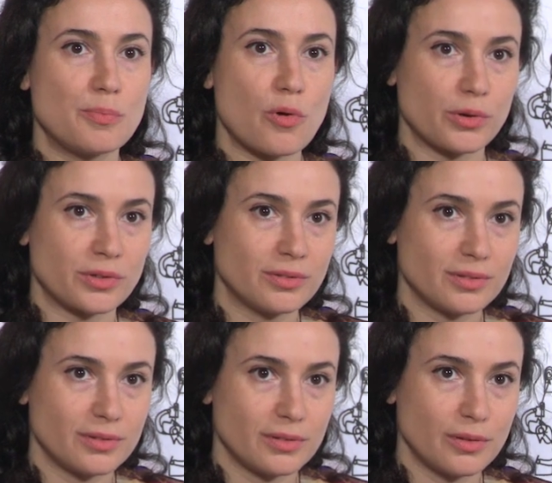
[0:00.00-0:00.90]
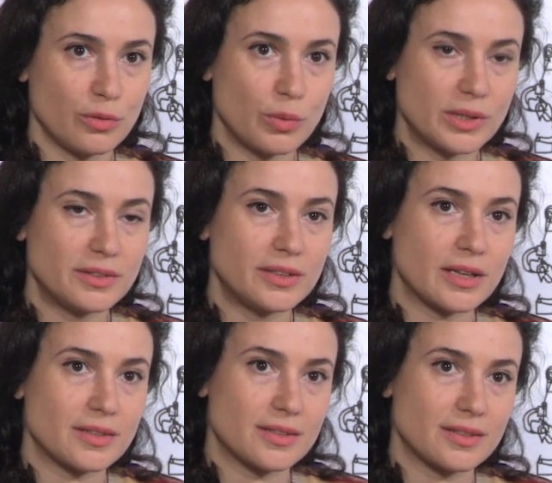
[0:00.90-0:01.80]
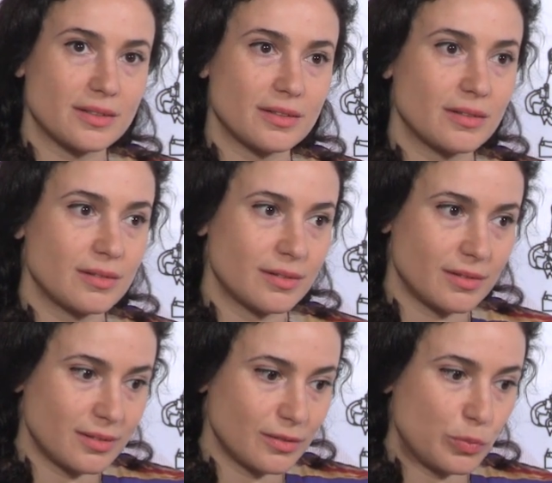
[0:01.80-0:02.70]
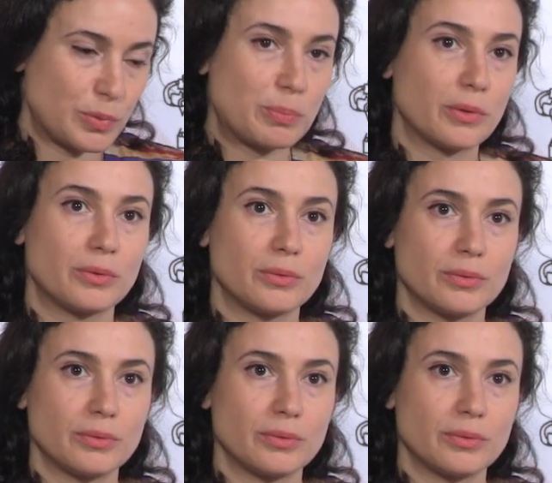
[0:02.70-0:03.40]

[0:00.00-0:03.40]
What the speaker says: born when it gets to people.